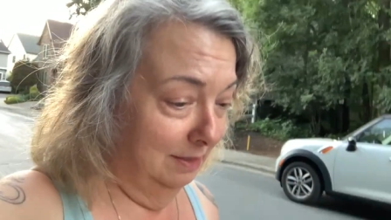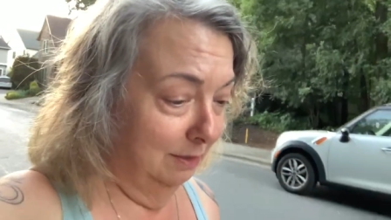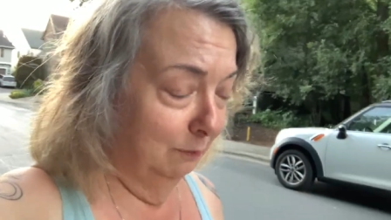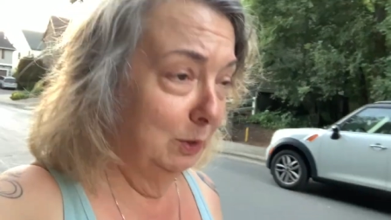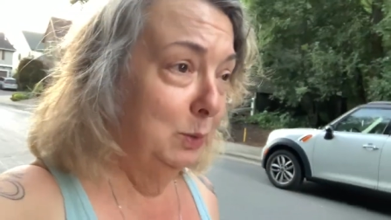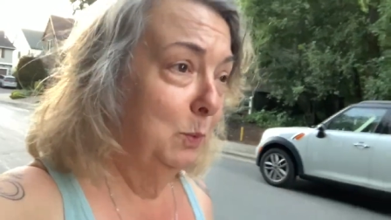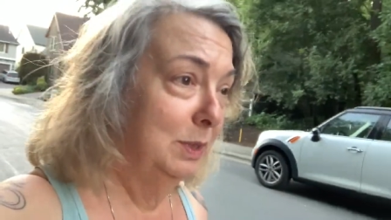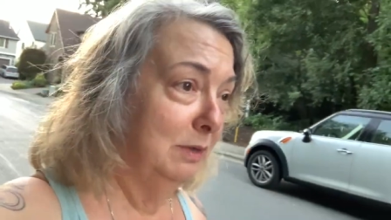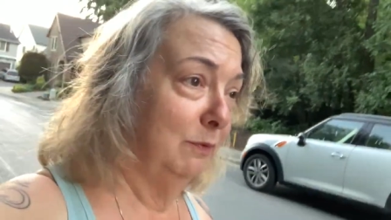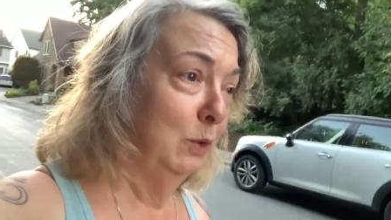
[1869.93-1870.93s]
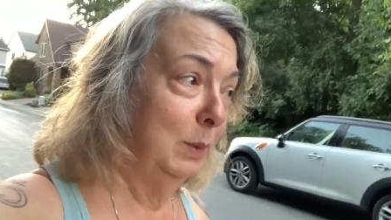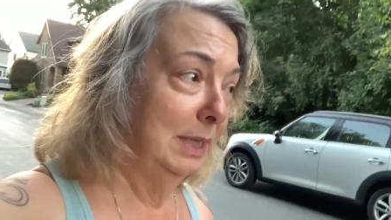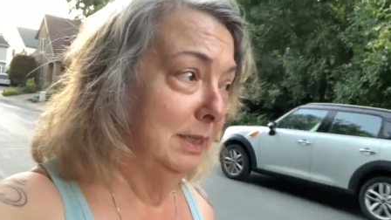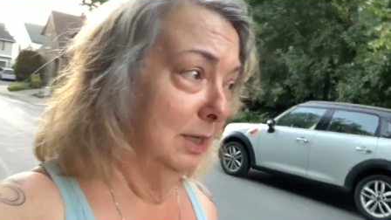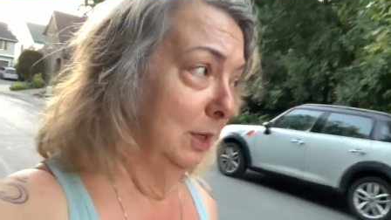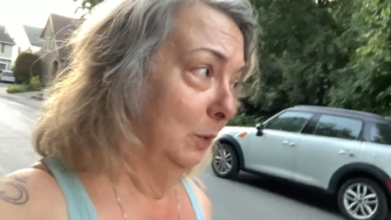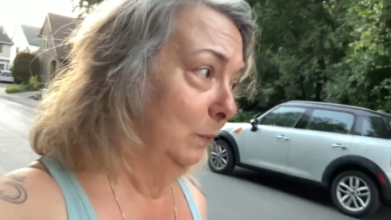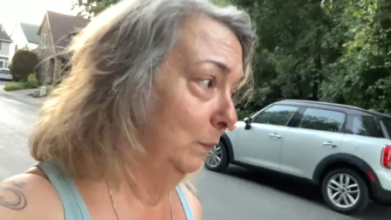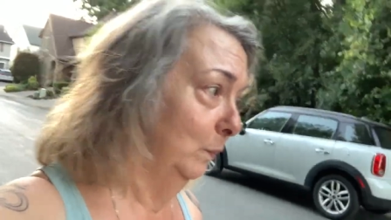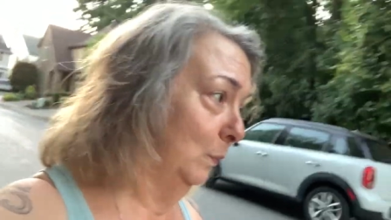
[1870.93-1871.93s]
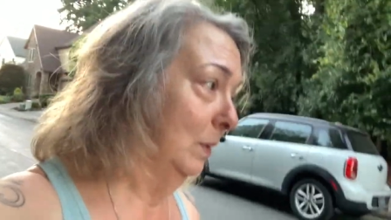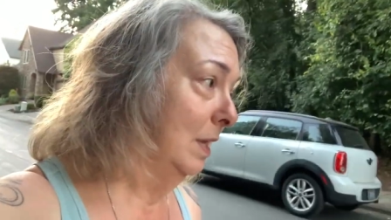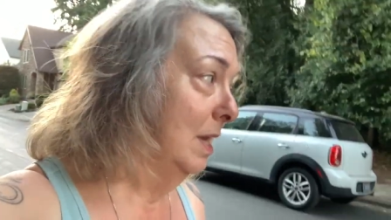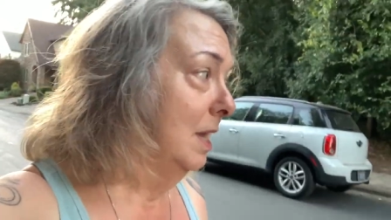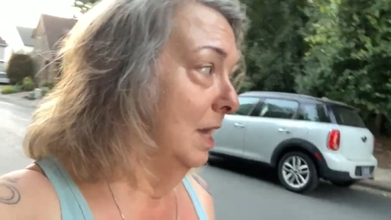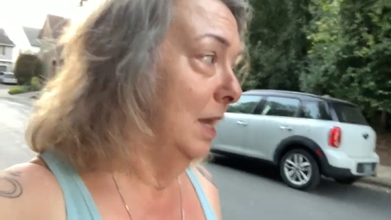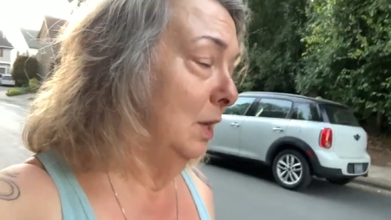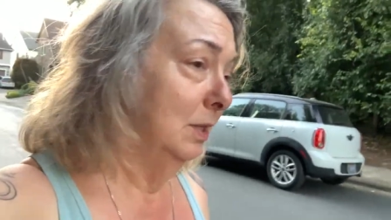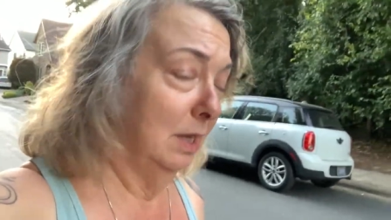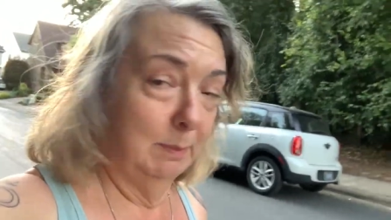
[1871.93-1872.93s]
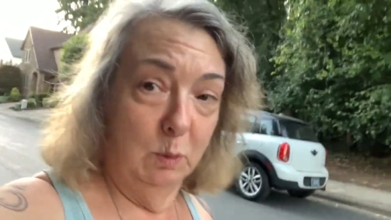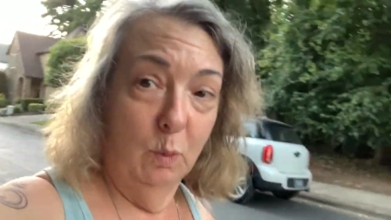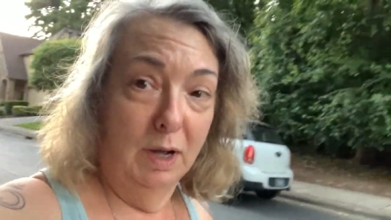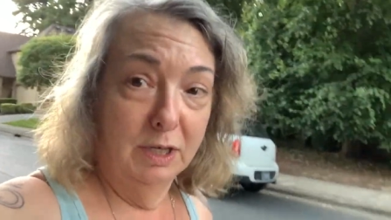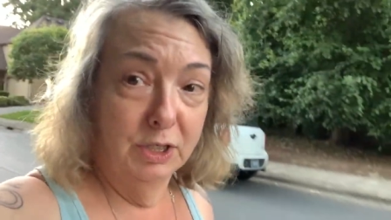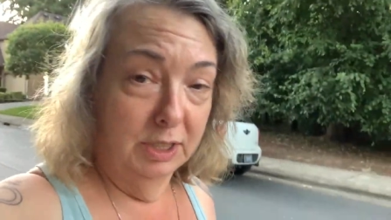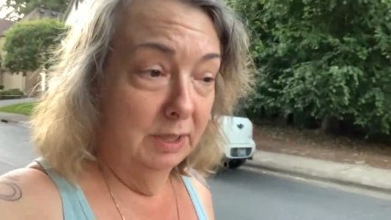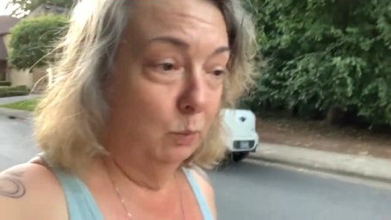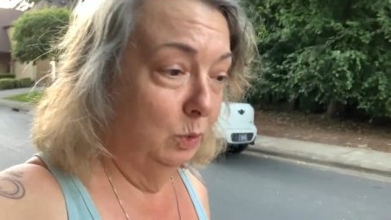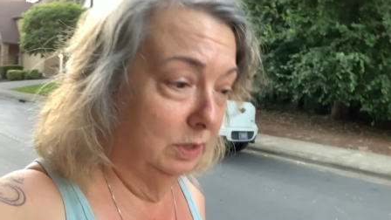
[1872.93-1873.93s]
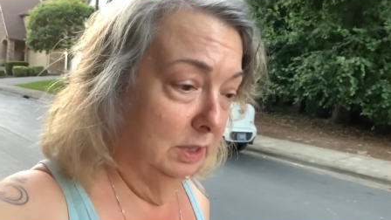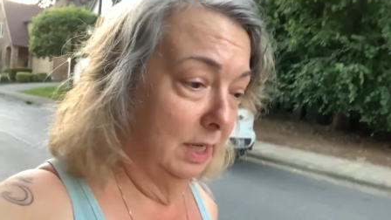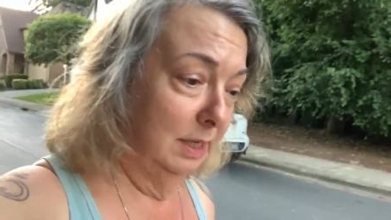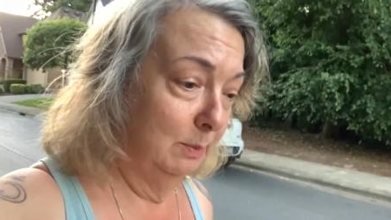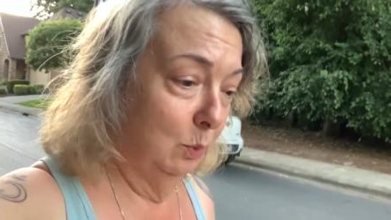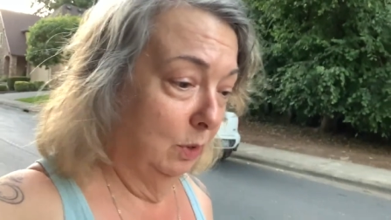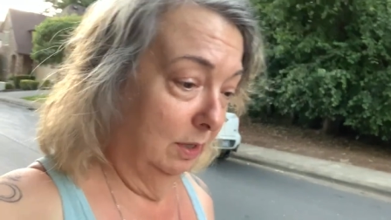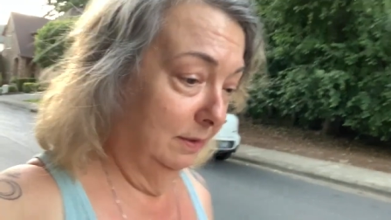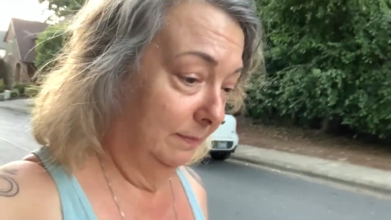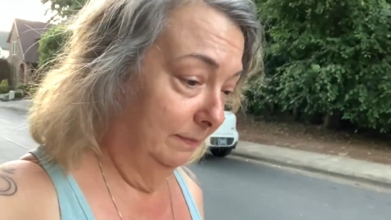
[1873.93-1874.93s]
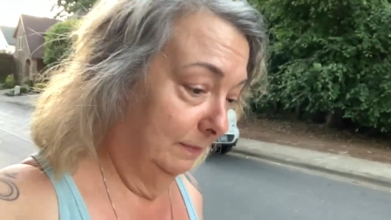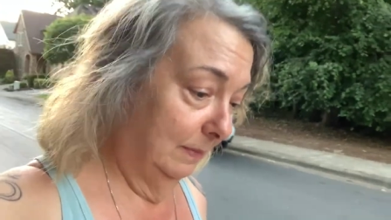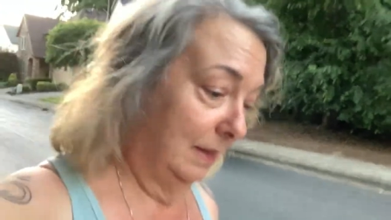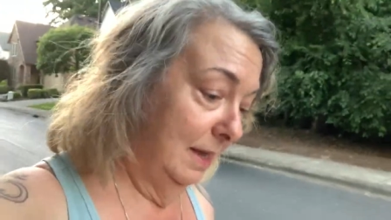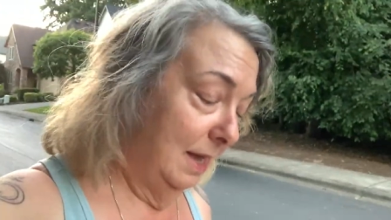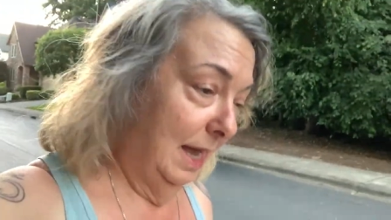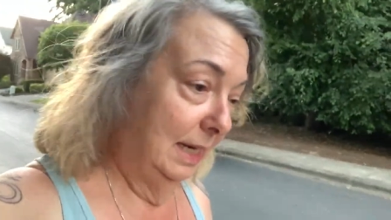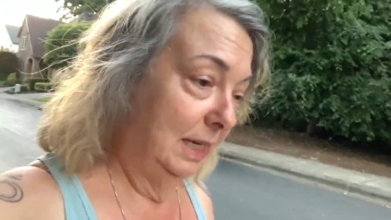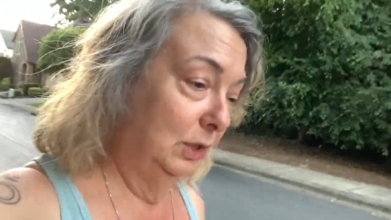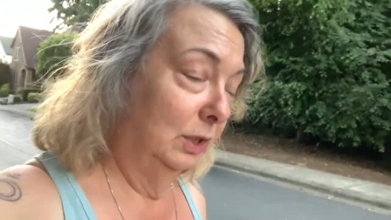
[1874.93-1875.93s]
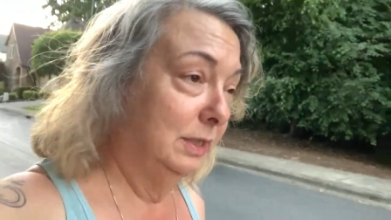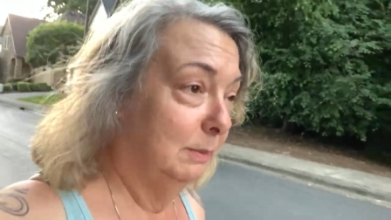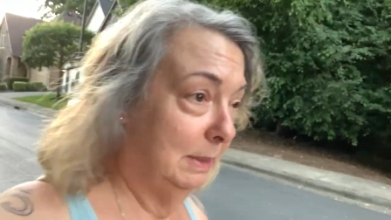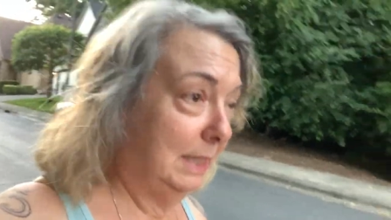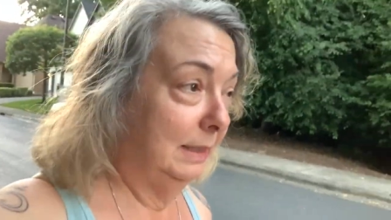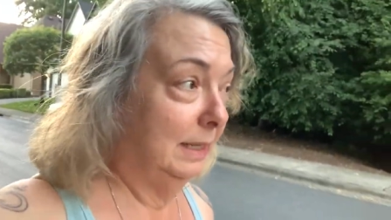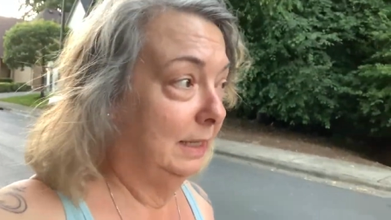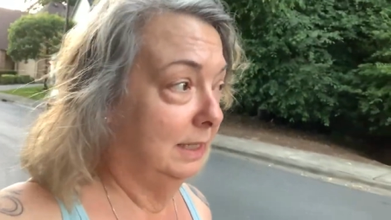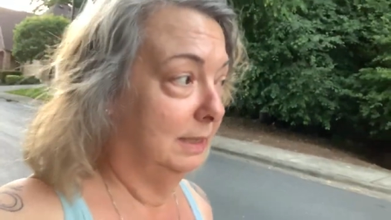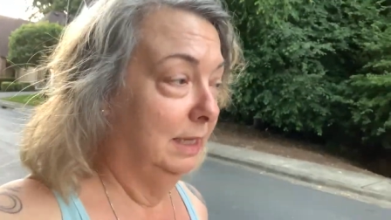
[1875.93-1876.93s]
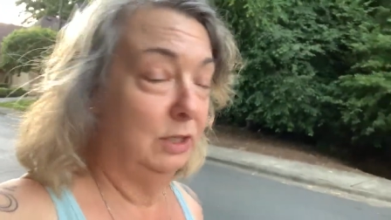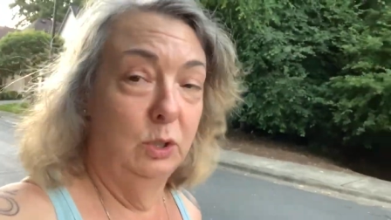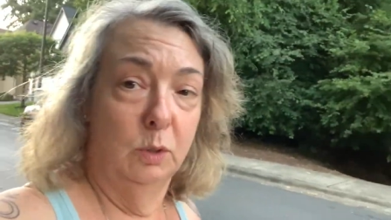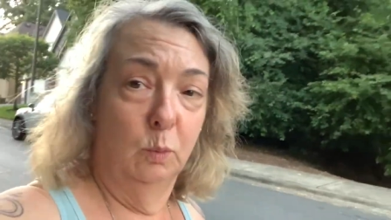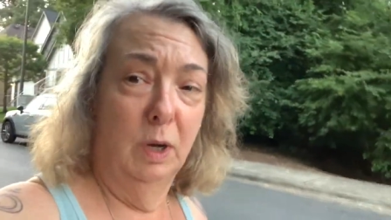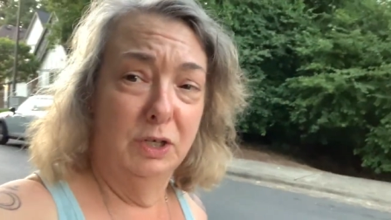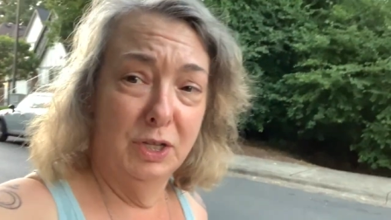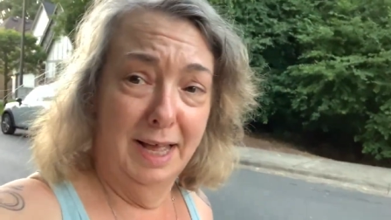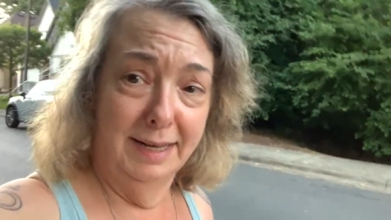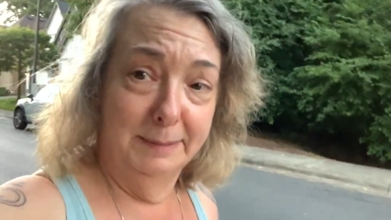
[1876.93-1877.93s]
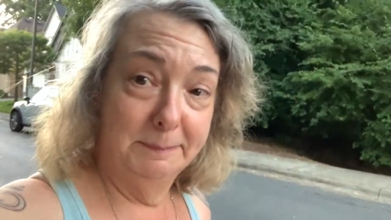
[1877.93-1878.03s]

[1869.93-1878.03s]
The first one was a few weeks ago. He saw me washing the wooden cutting board, and he looked at me and he said, "You can wash that?"